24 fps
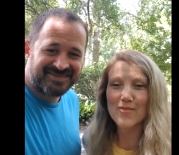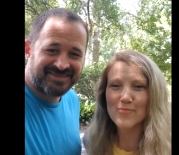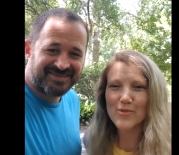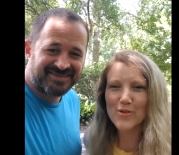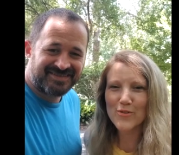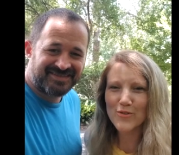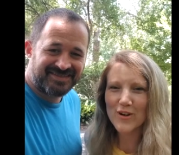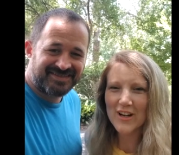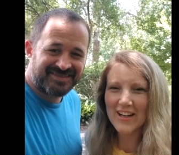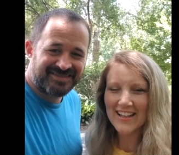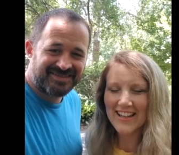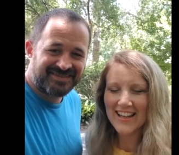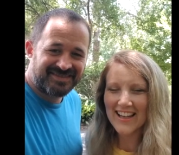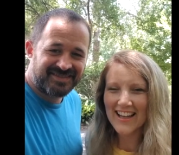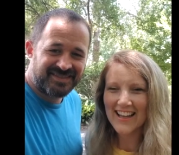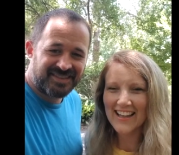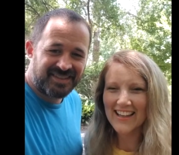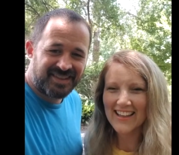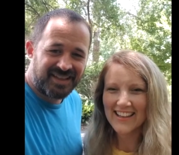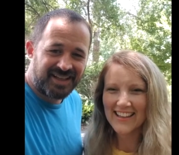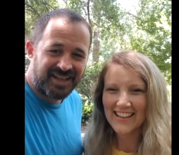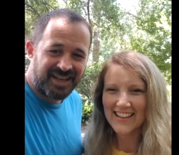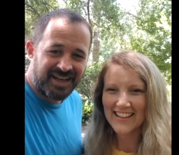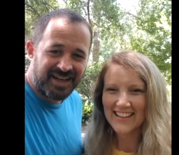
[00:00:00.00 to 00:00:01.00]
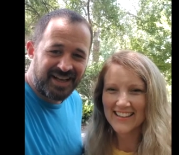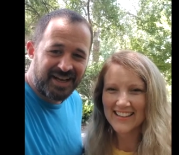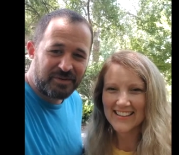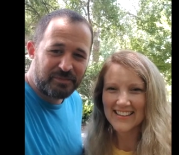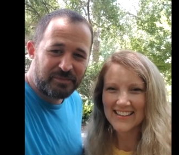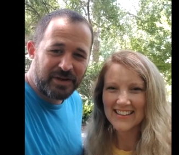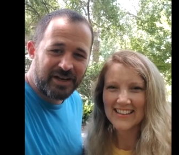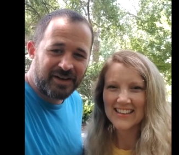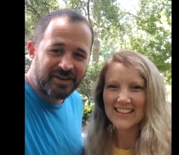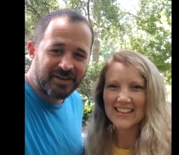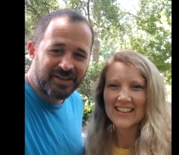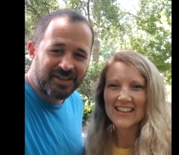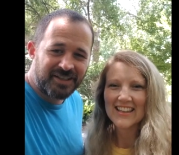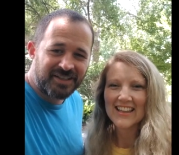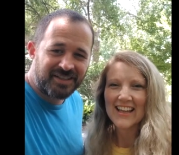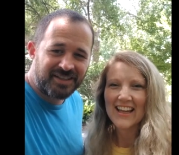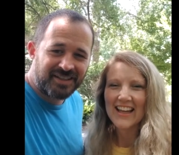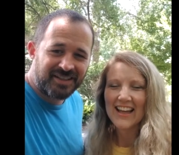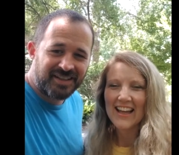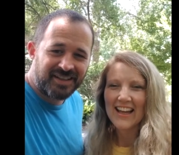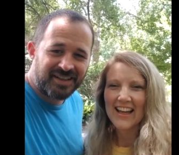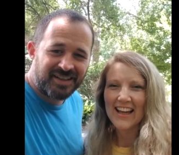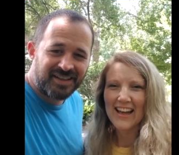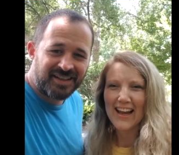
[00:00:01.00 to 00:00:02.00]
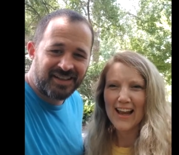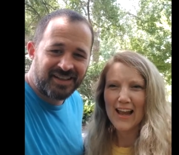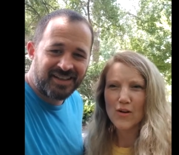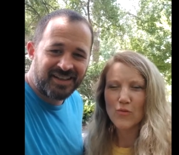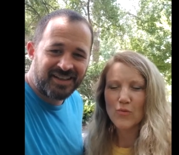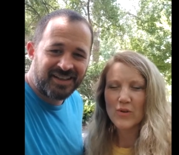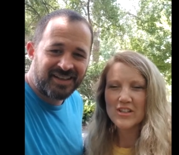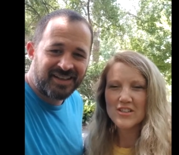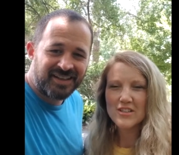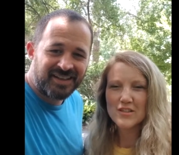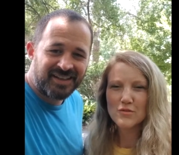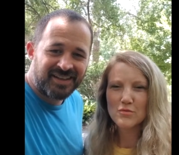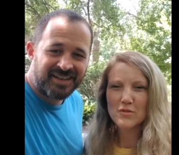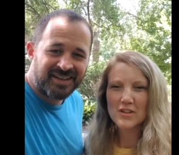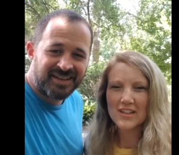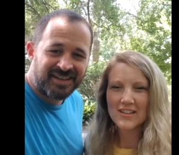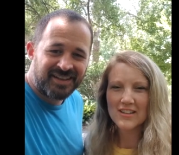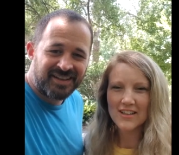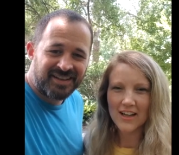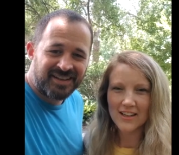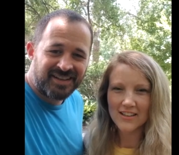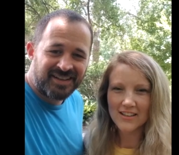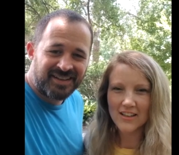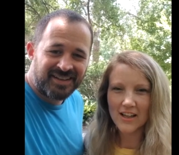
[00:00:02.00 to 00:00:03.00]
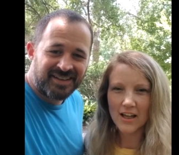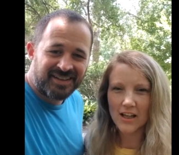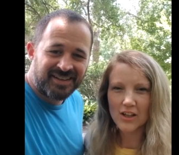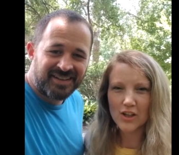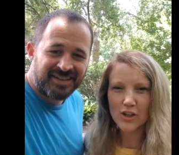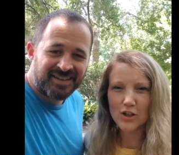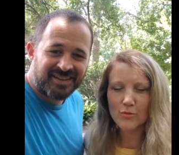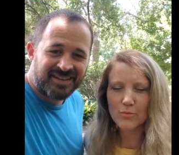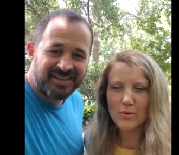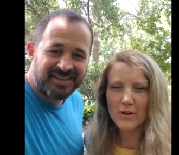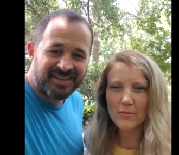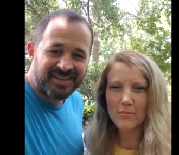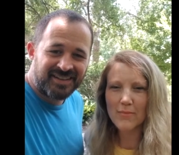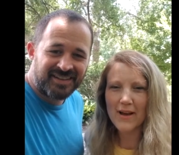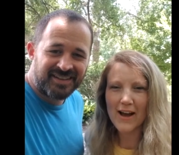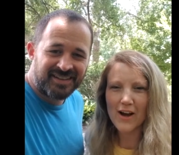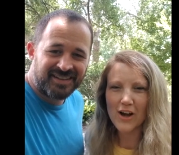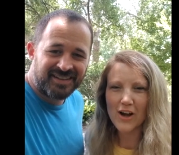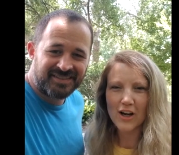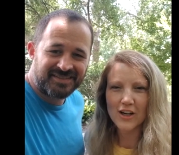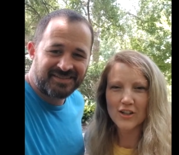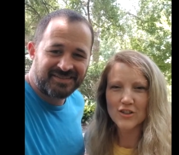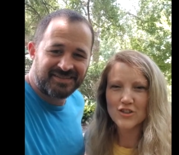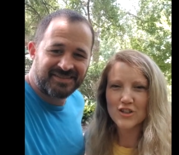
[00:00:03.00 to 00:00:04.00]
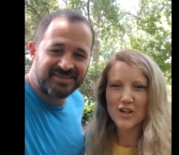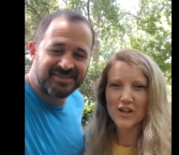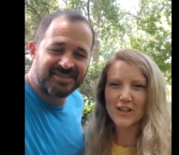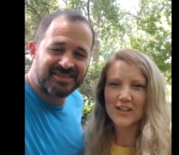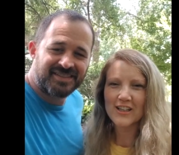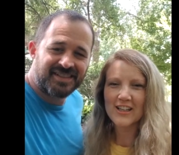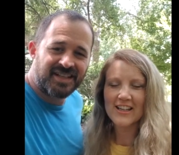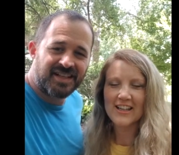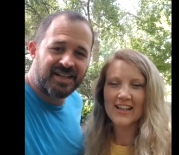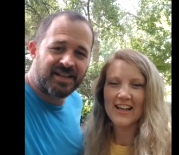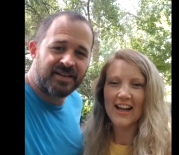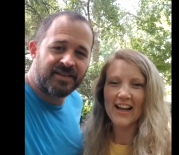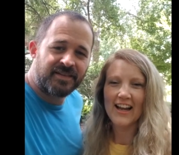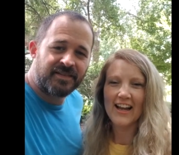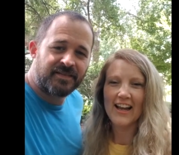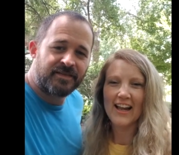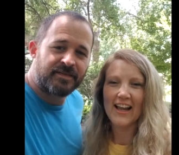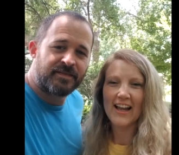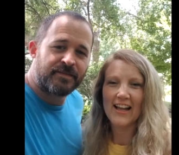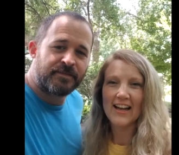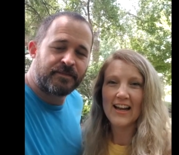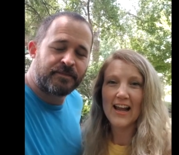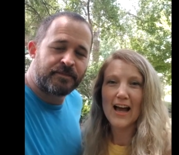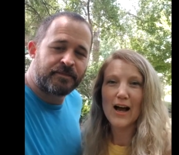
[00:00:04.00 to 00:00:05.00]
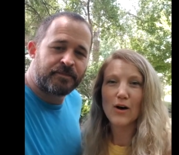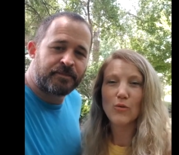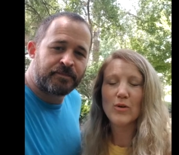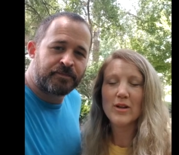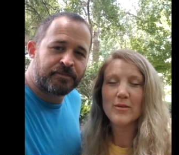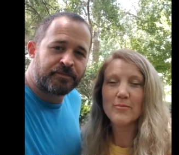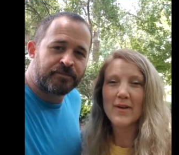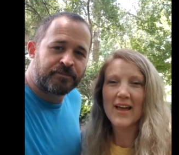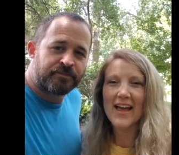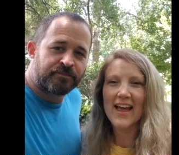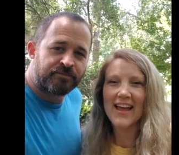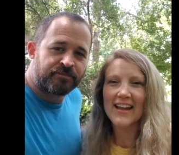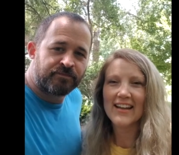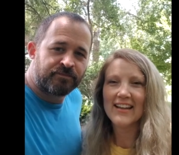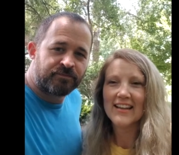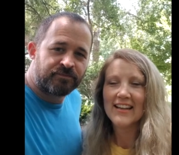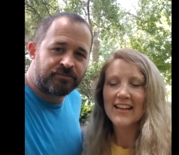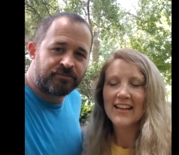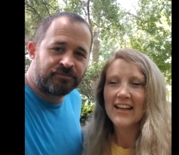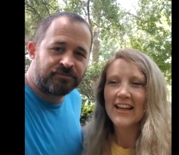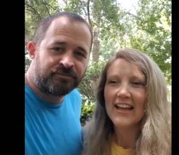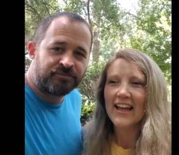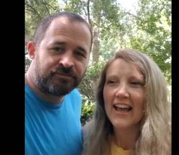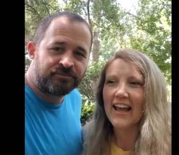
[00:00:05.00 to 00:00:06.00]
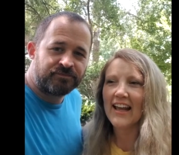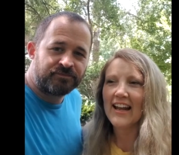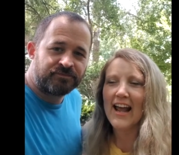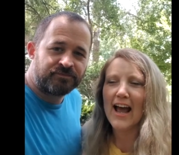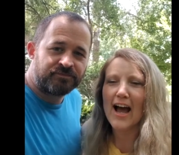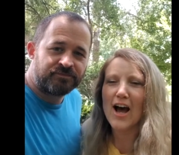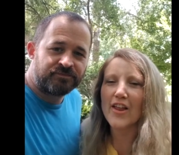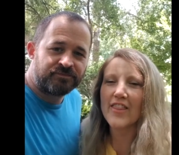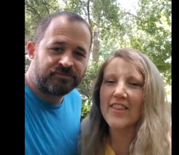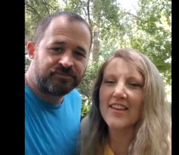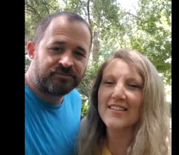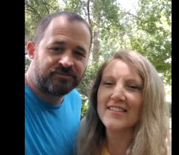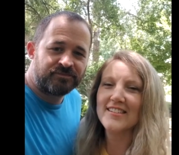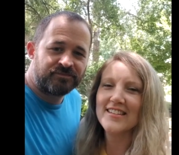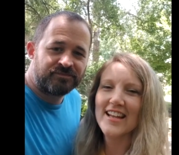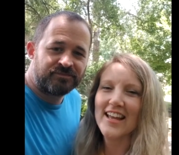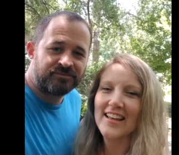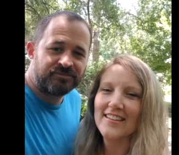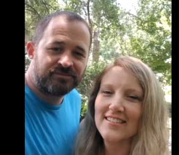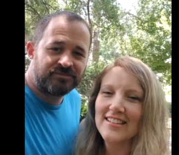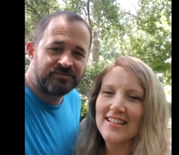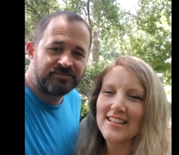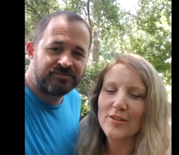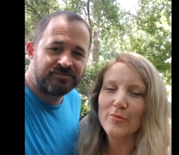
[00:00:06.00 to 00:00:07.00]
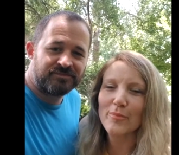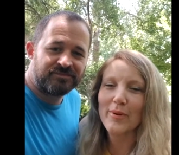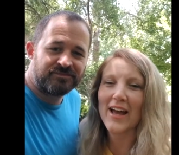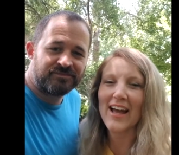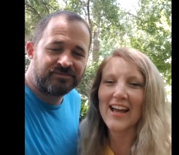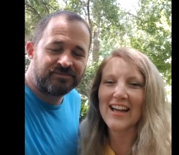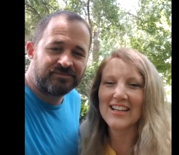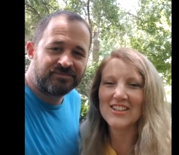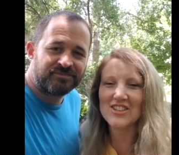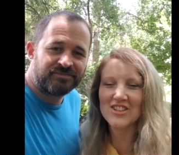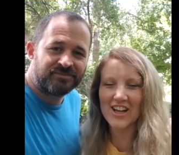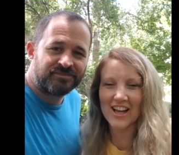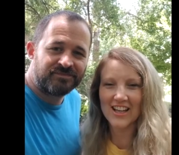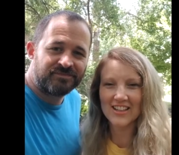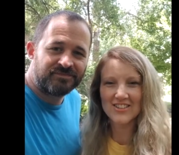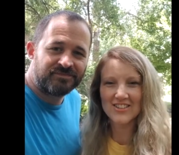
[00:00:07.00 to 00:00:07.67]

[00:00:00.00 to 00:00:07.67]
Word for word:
Speaker 1: Miranda.
Speaker 2: And I'm Aaron.
Speaker 1: And we just wanted to talk to y'all a little bit about our journey and how we met and how this nesting page got